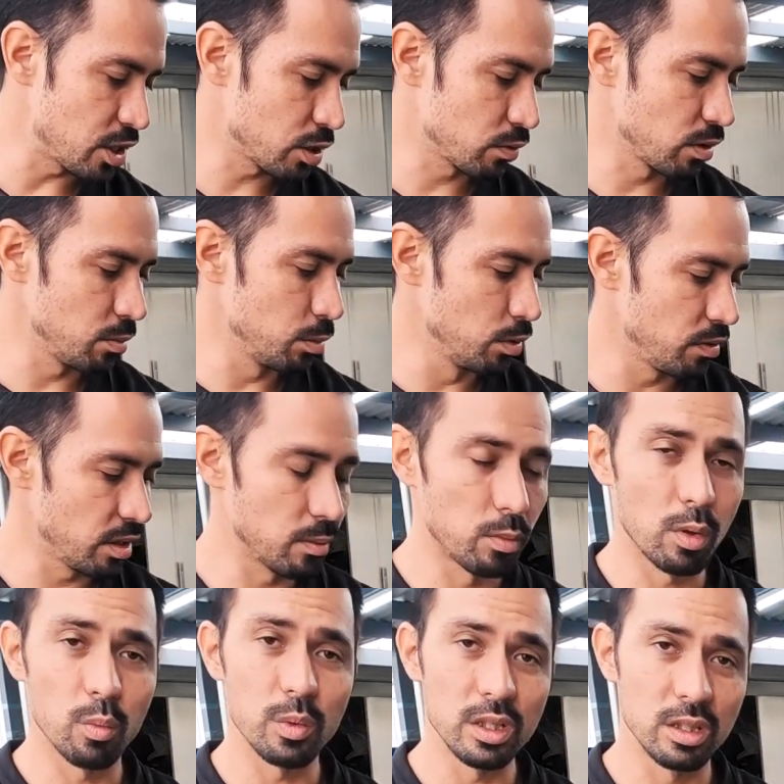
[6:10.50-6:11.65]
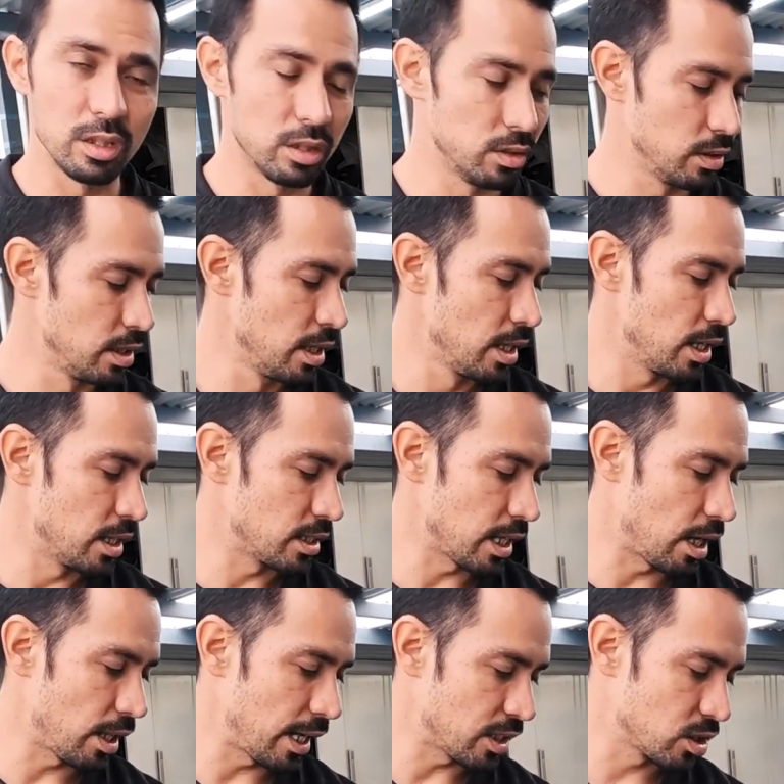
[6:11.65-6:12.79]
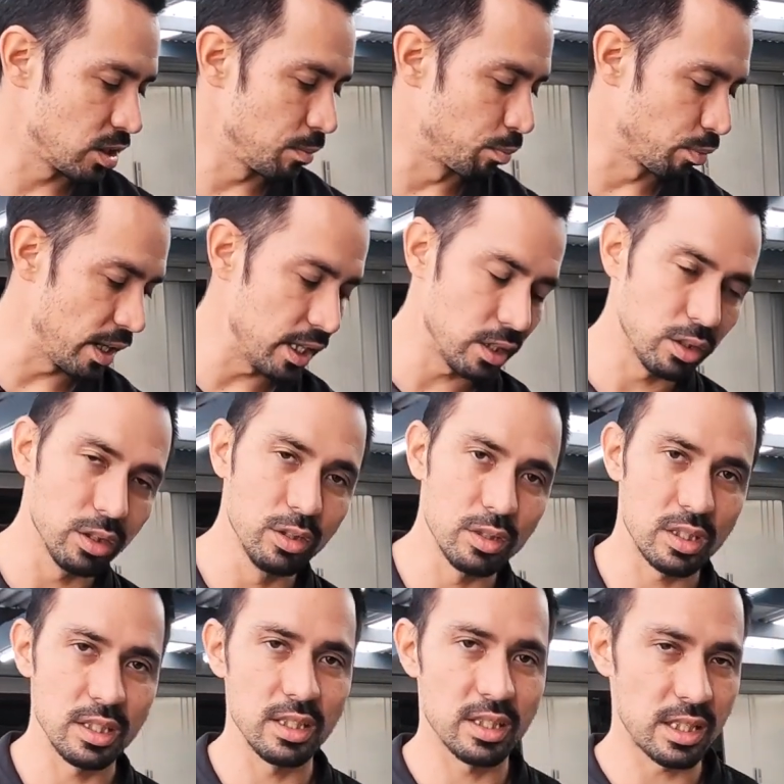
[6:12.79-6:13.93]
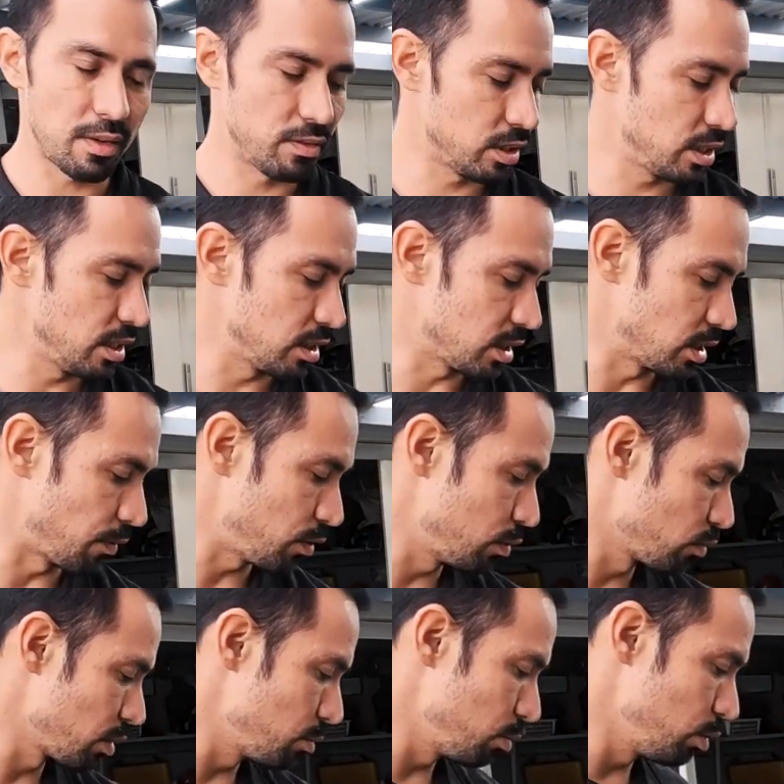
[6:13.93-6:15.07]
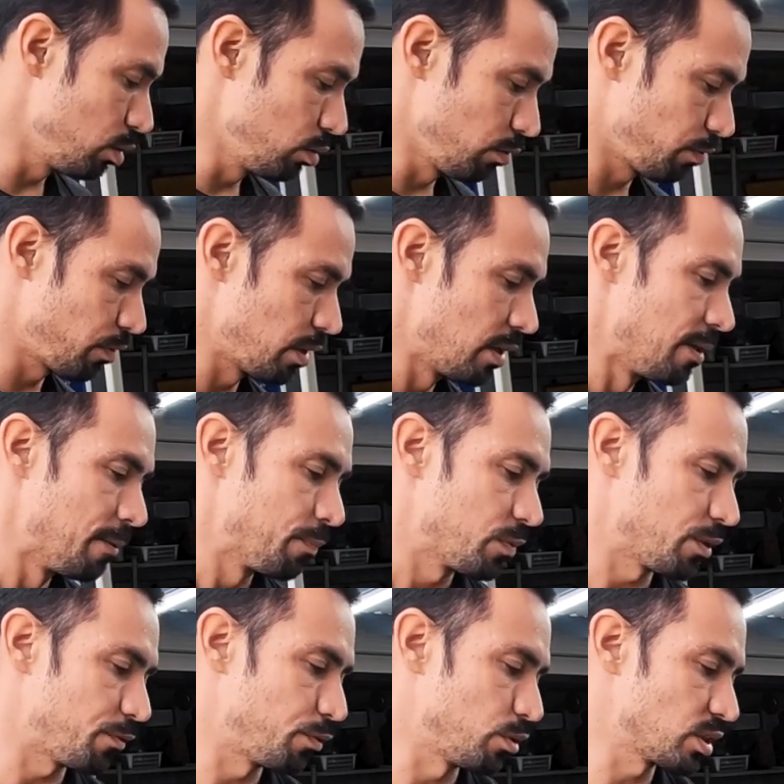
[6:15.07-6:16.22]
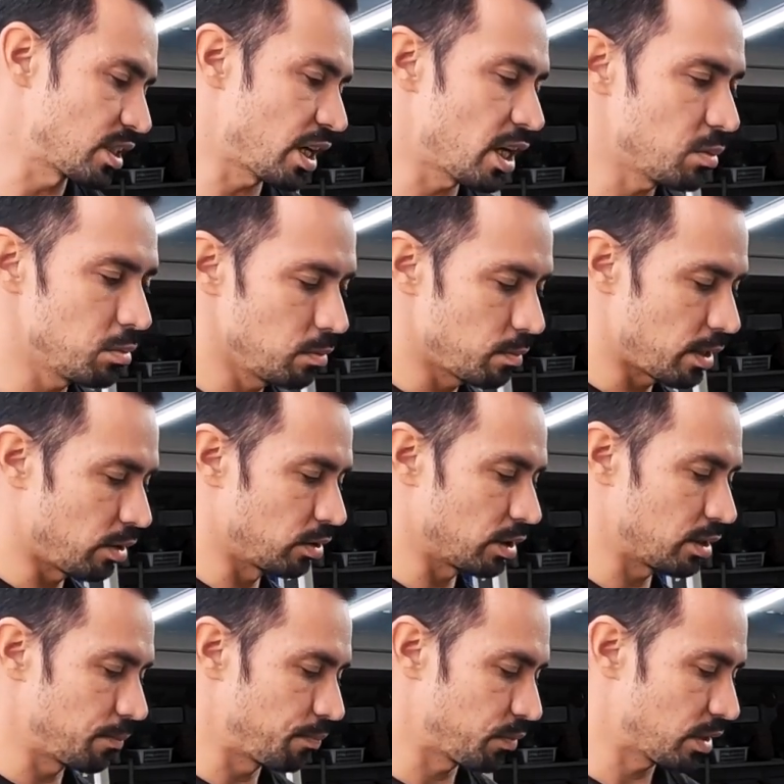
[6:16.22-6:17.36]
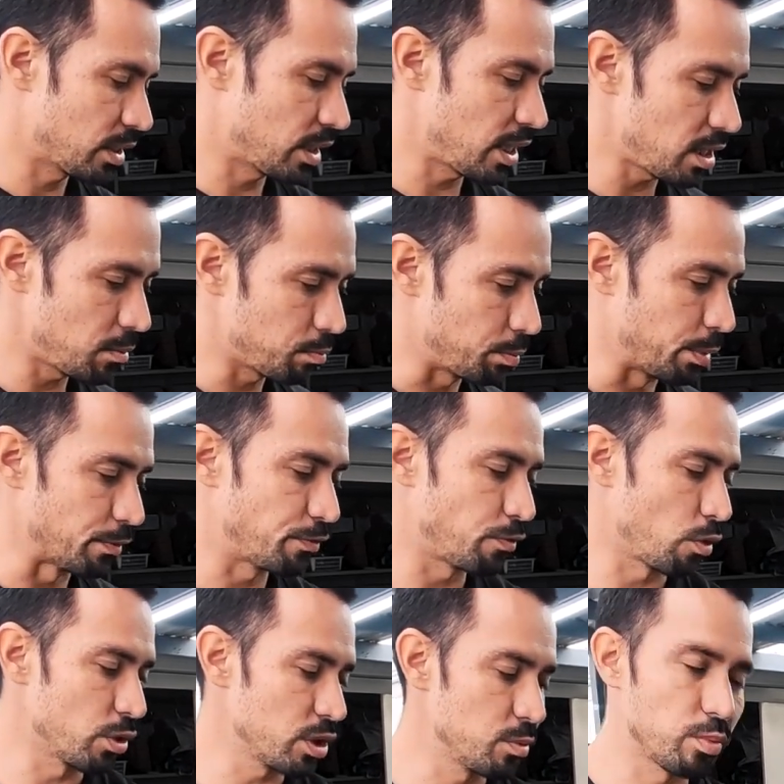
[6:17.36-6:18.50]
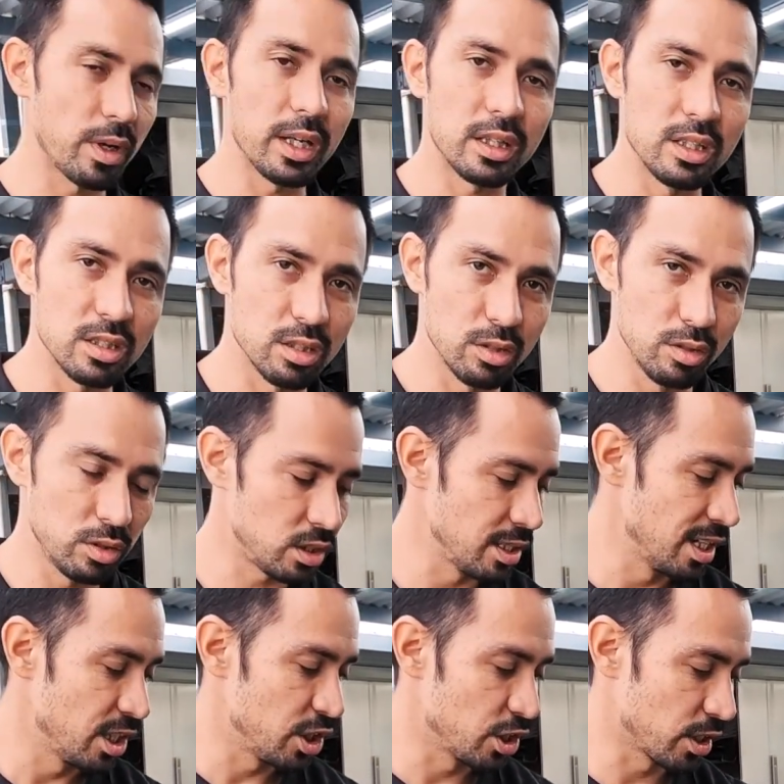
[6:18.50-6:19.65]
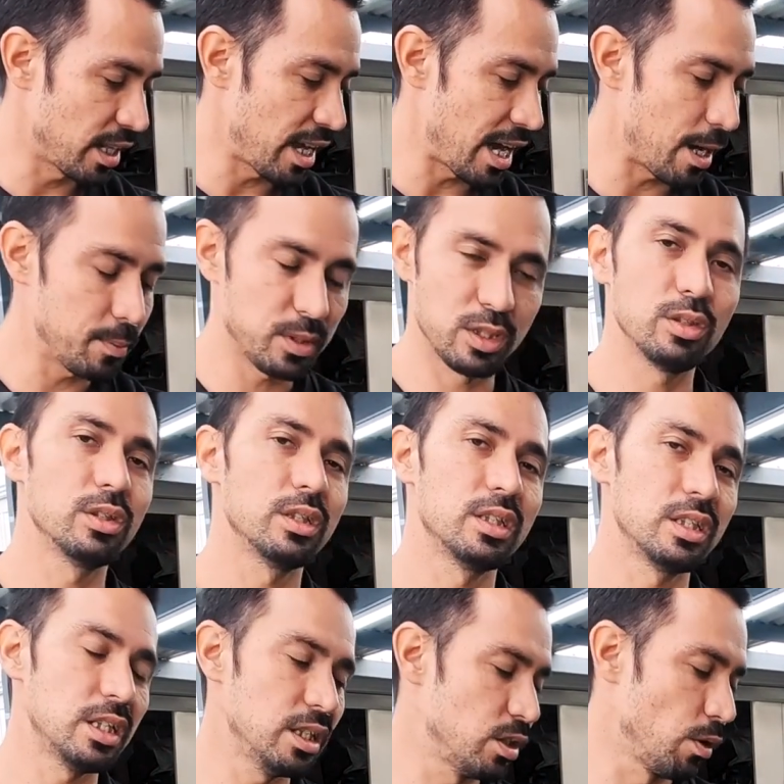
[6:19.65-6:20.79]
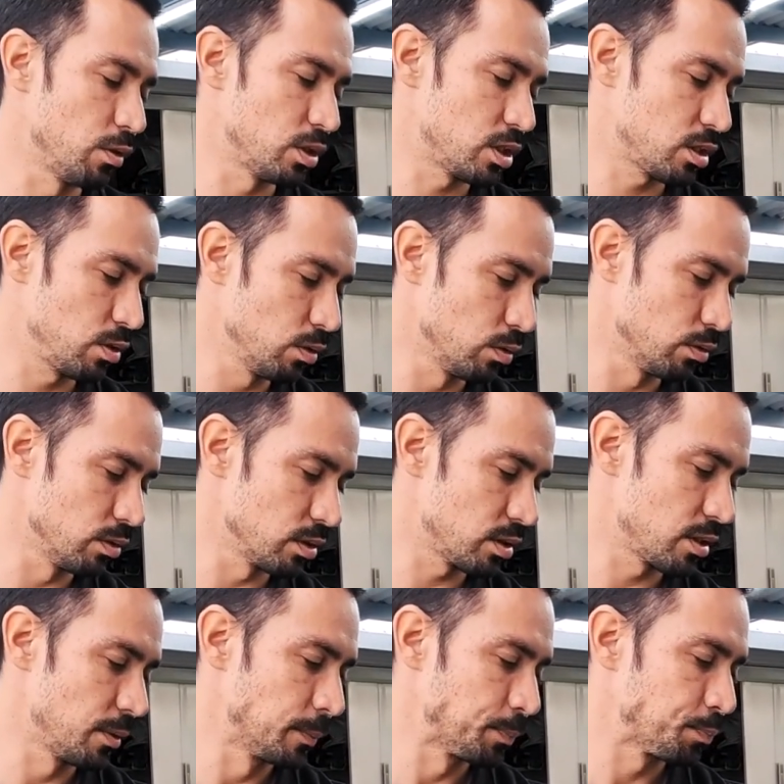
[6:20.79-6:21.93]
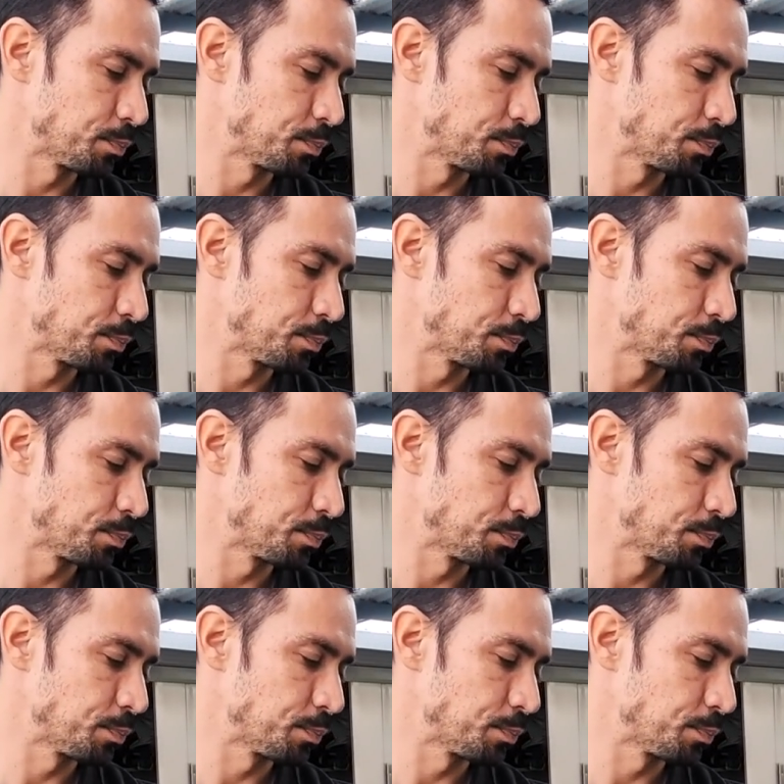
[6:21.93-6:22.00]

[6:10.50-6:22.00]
as you're removing them, what we do is I'll actually break loose these 17s, because if you remove the full timing belt kit before you break these loose, you're going to absolutely need those tools